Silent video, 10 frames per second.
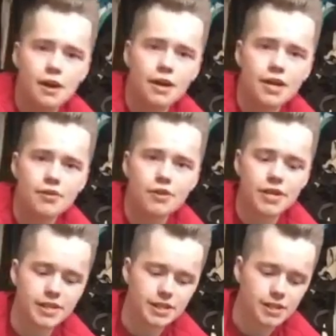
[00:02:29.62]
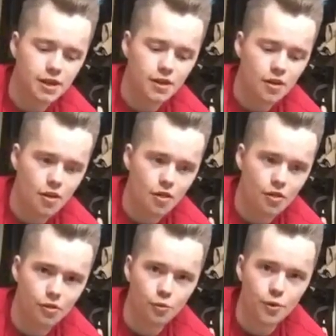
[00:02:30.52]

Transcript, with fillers: here is the